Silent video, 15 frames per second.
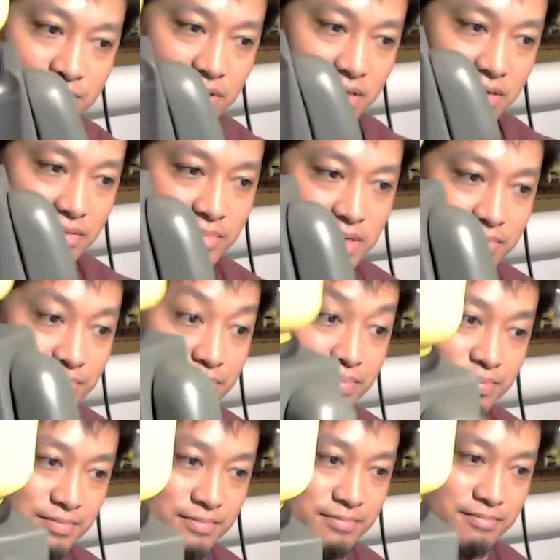but my
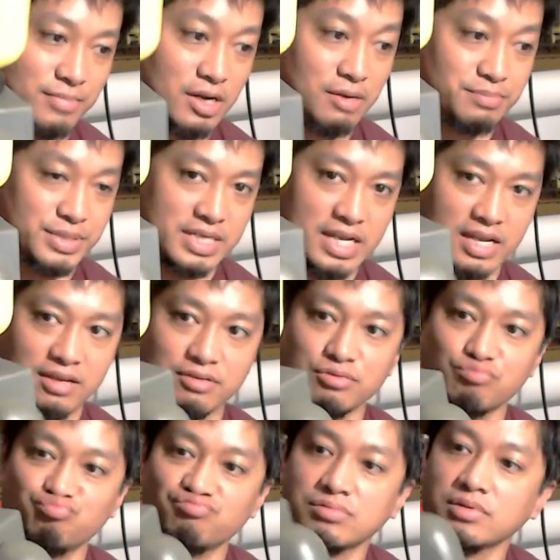upscaled
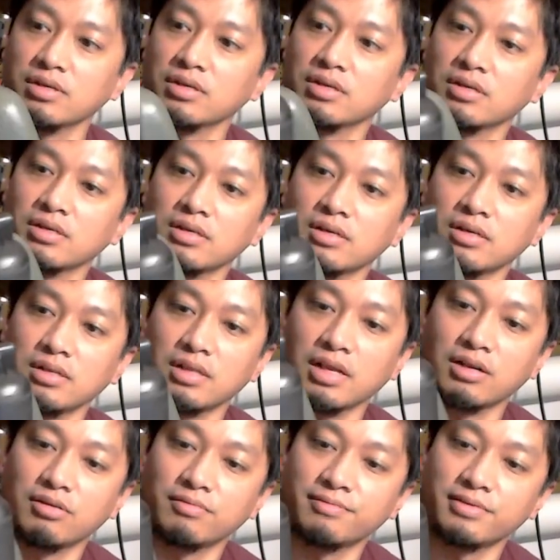
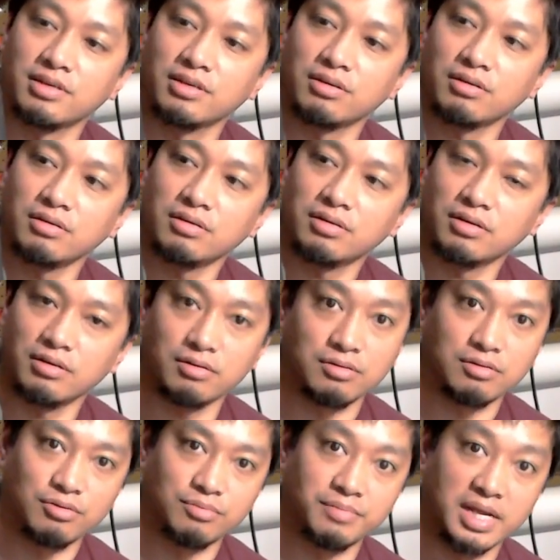Lego figure,
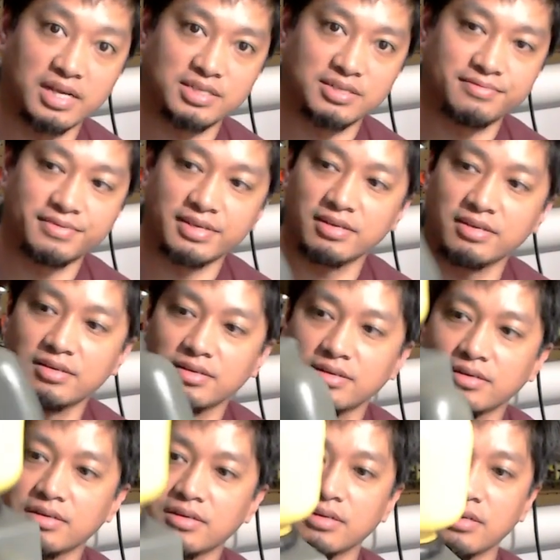or maxi fig.
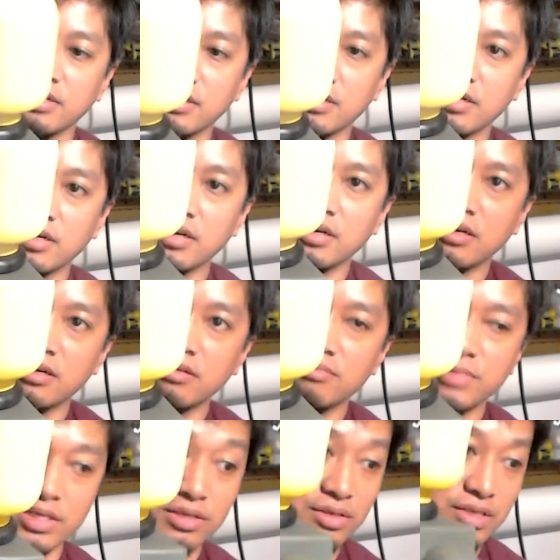
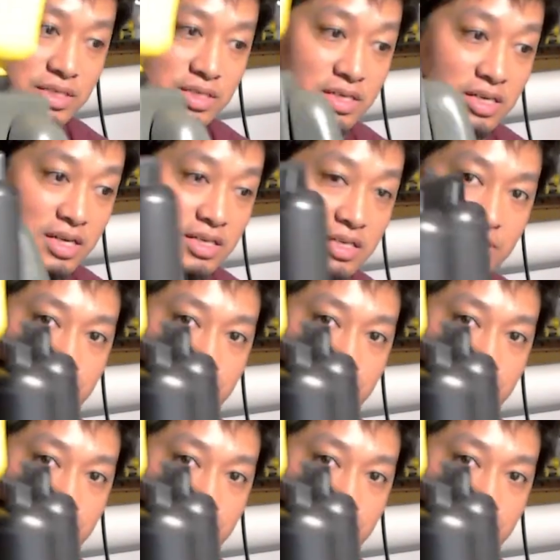As you can see, I did